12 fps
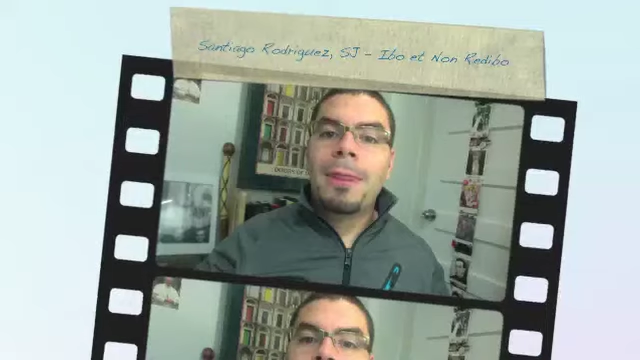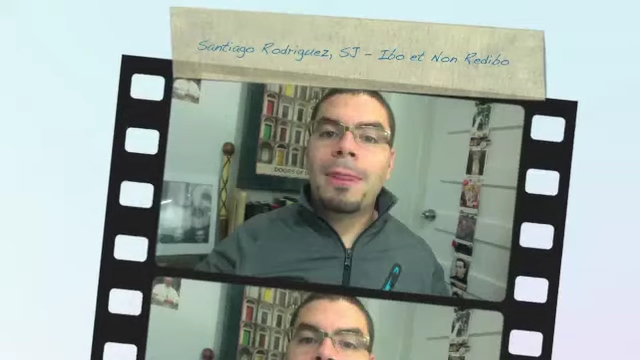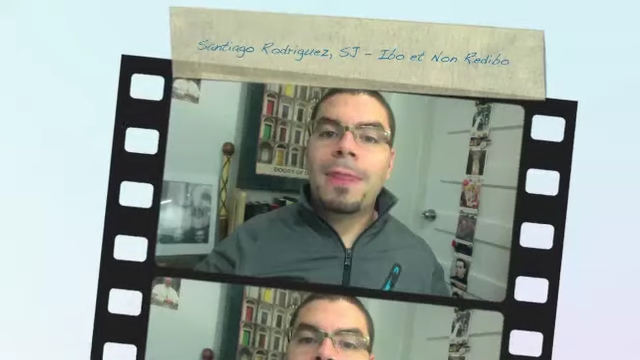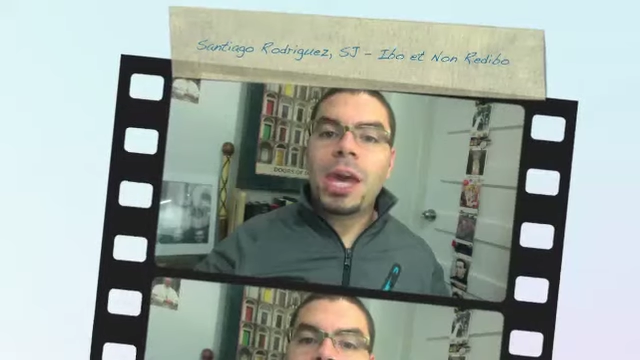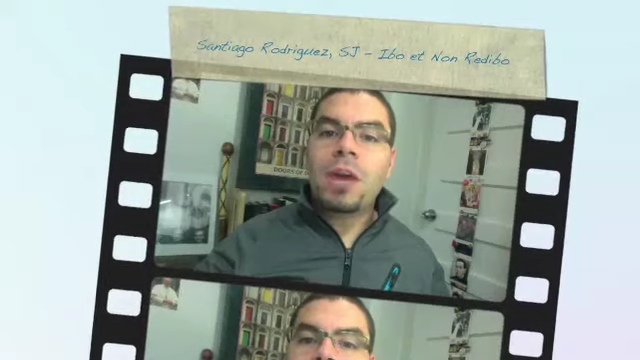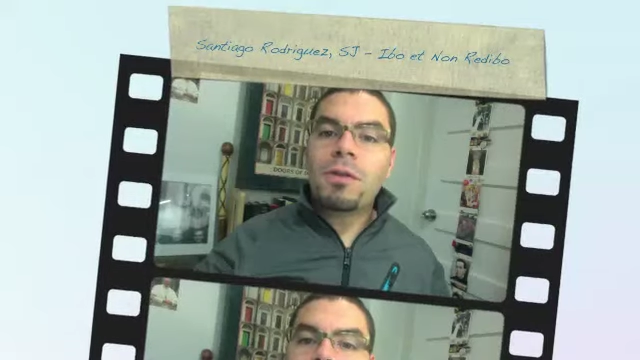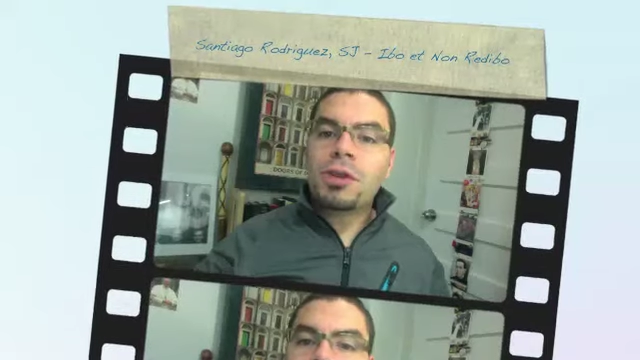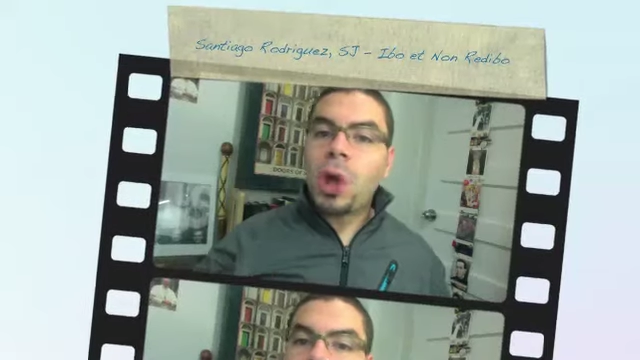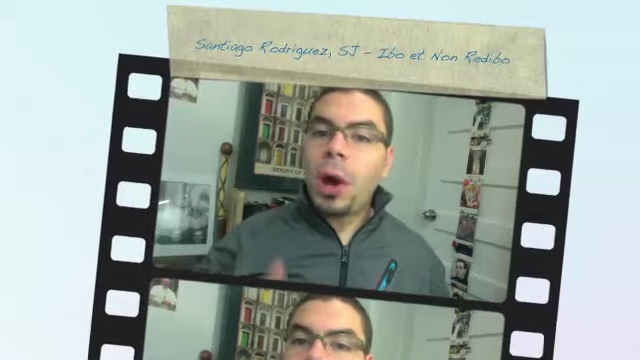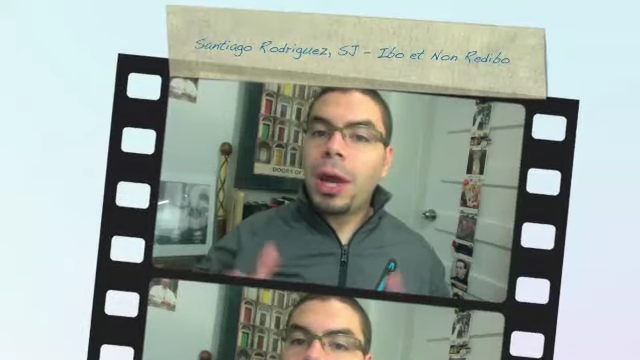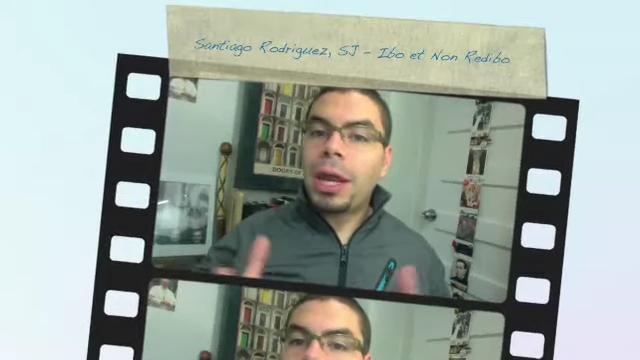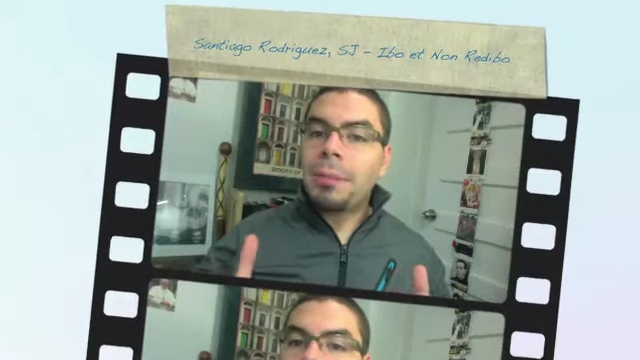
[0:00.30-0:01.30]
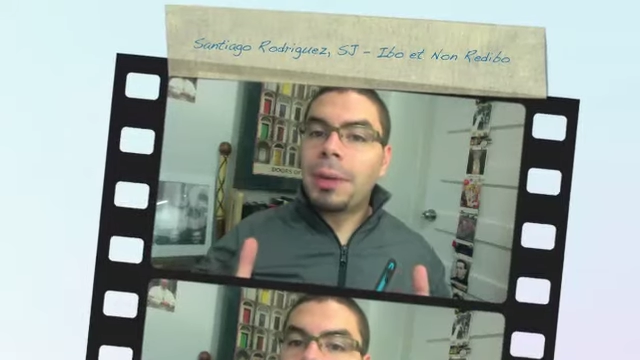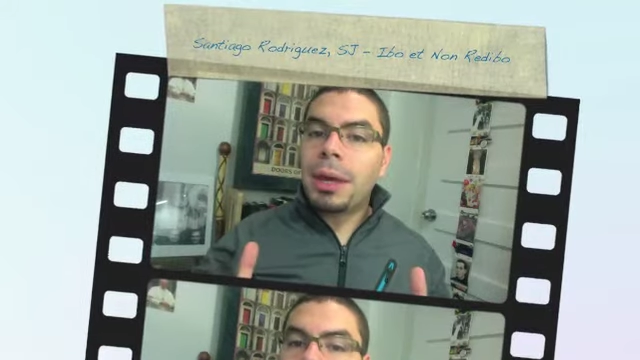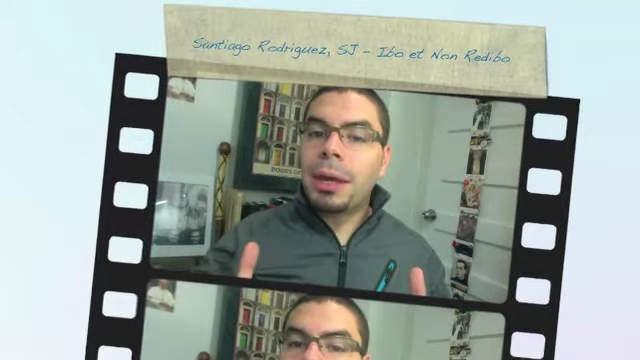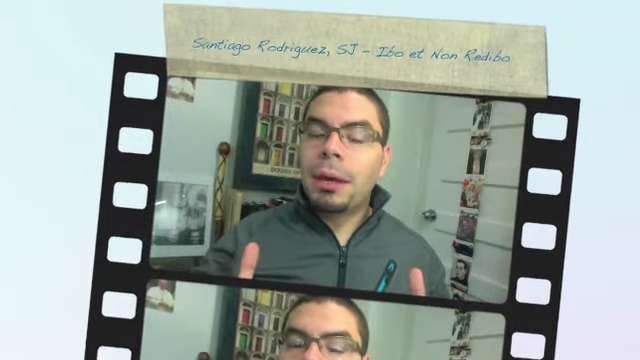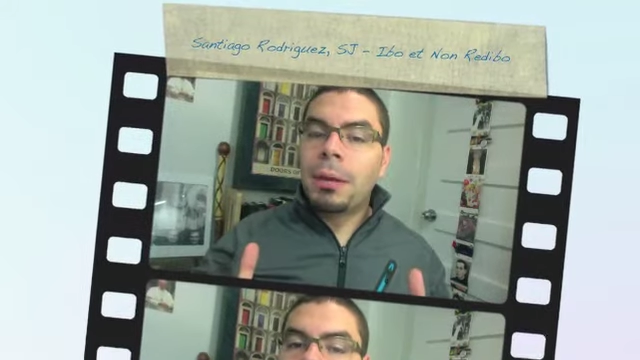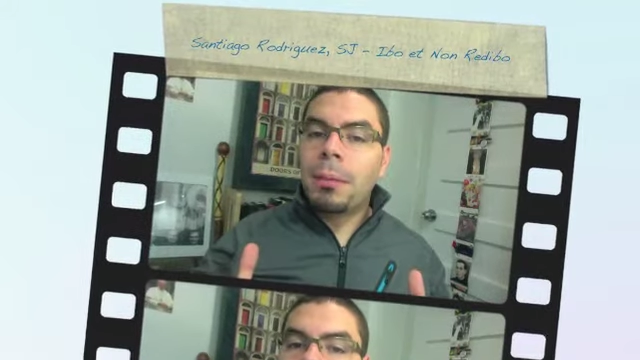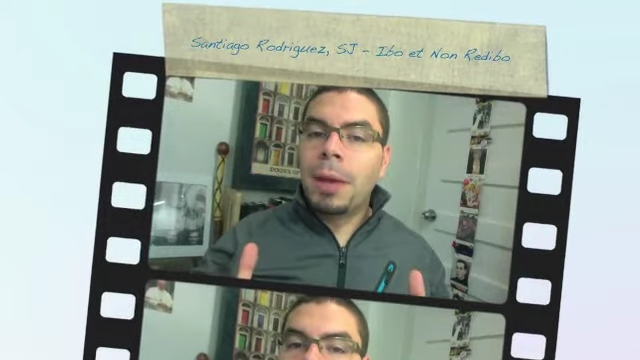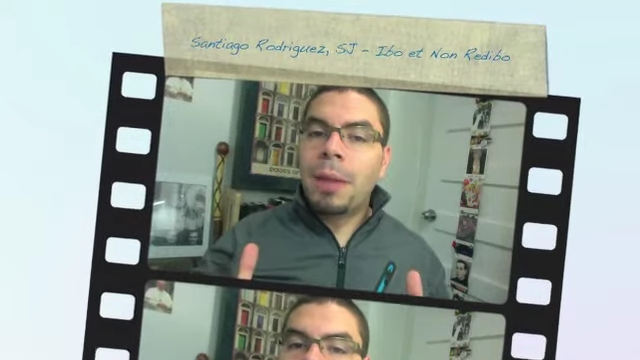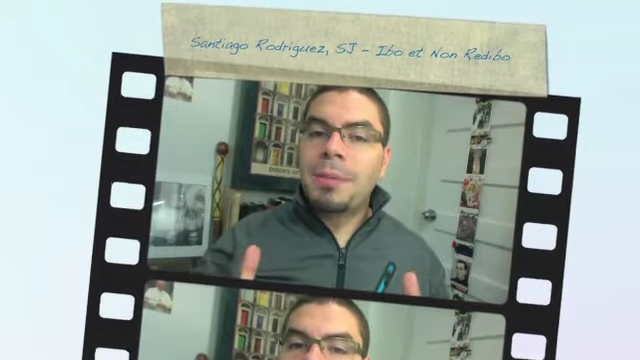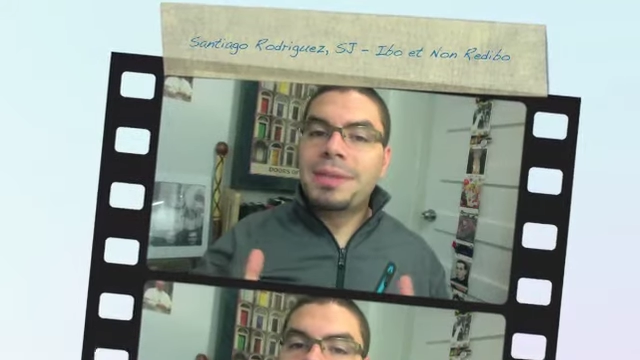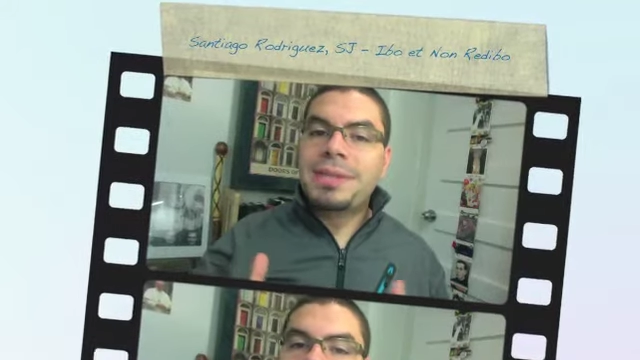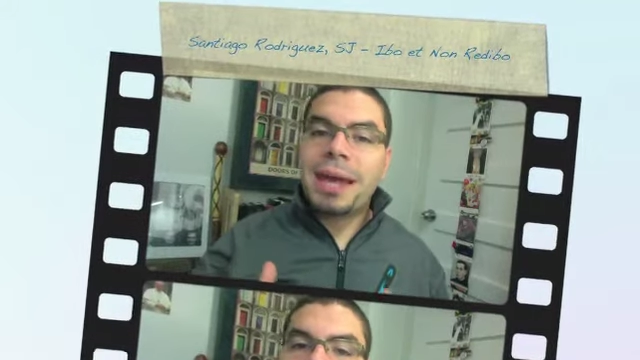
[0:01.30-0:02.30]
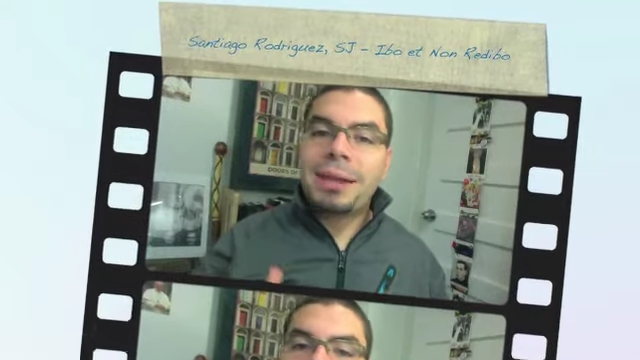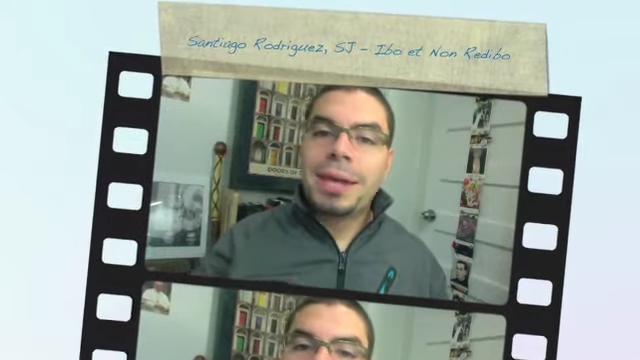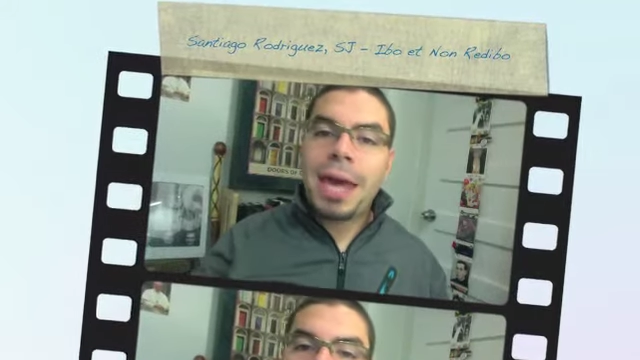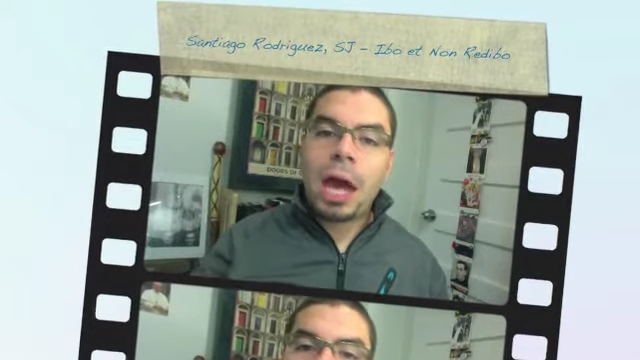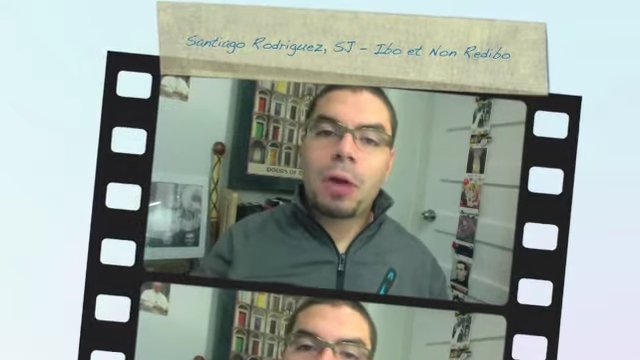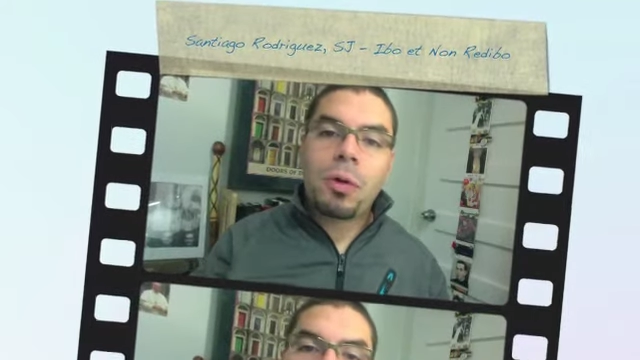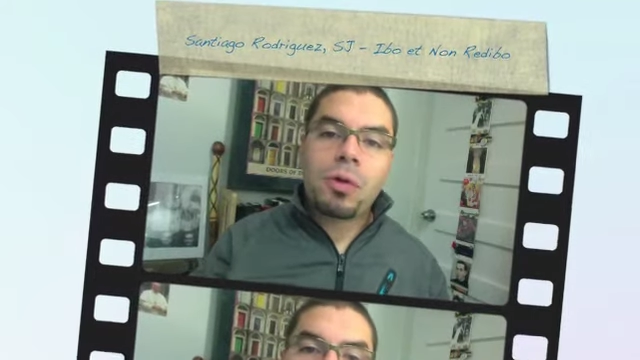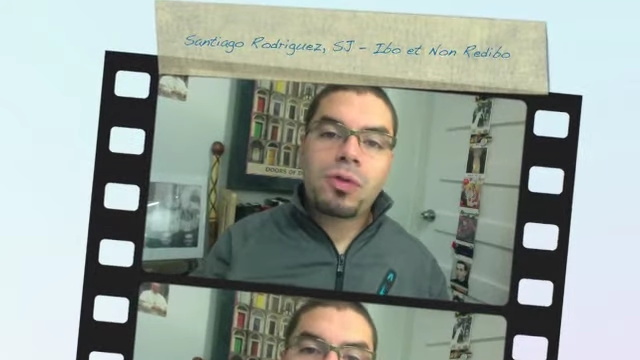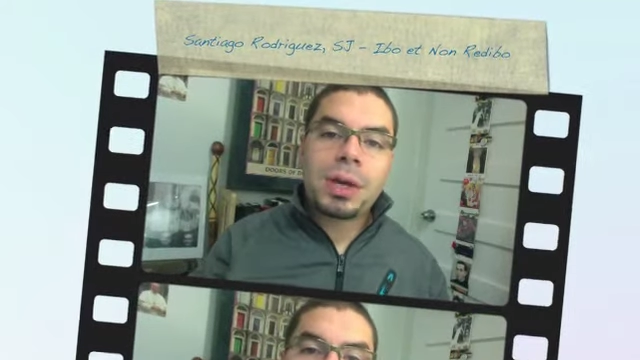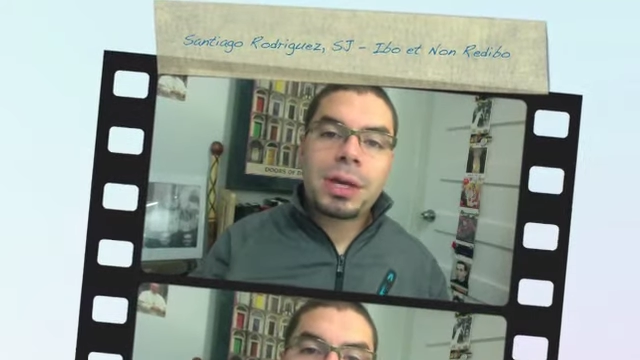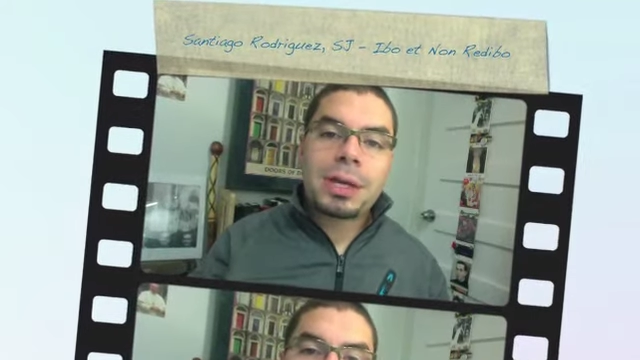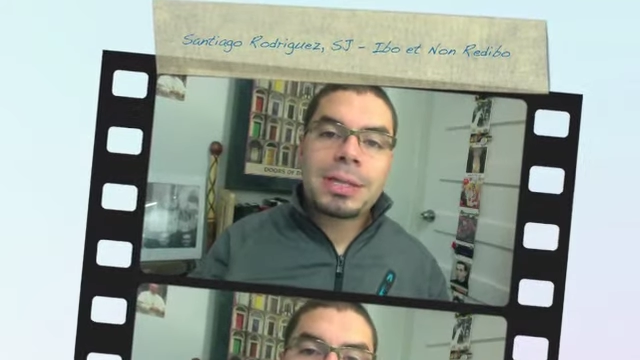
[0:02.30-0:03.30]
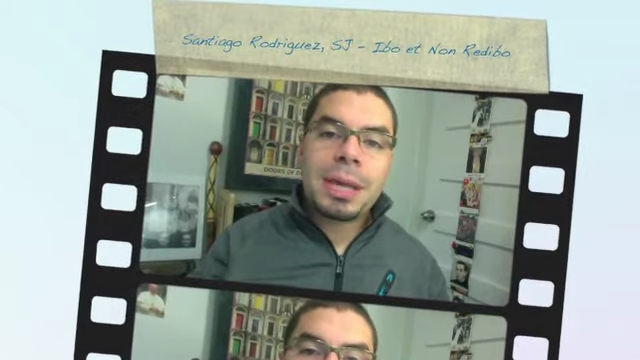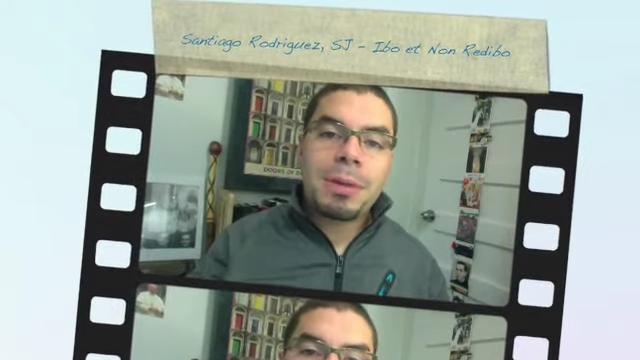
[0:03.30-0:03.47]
Thank you for joining me. My name is Santiago Rodriguez.